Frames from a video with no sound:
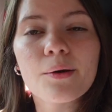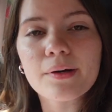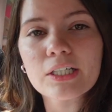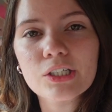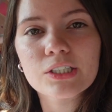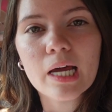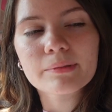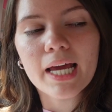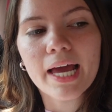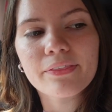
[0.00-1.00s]
We just
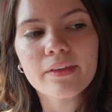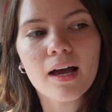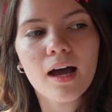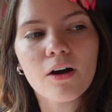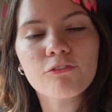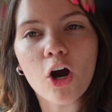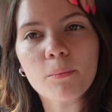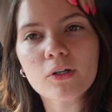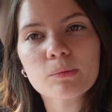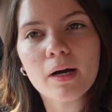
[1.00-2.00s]
stopped at the
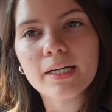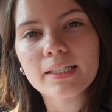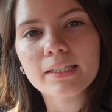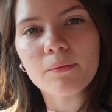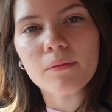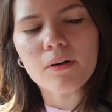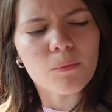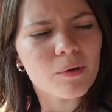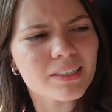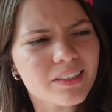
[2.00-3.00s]
farmer's market, the
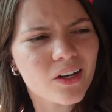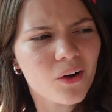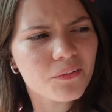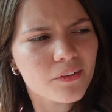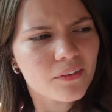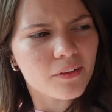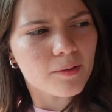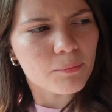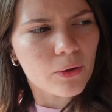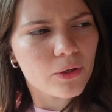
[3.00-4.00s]

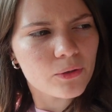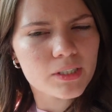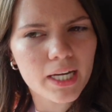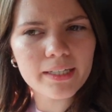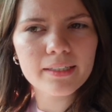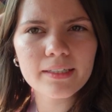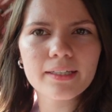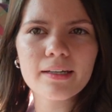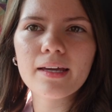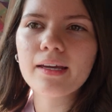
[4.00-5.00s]
produce stand
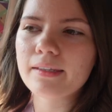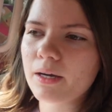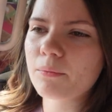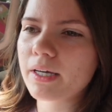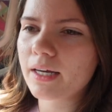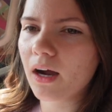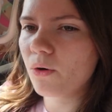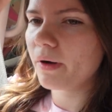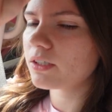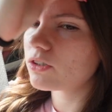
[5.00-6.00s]
that we
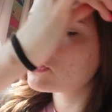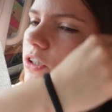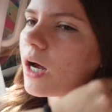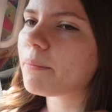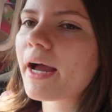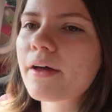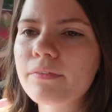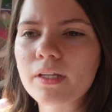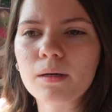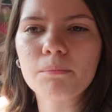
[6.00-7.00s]
always stop at.
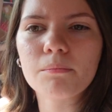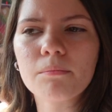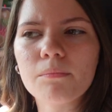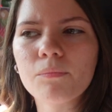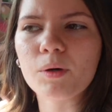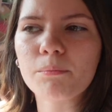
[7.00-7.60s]
The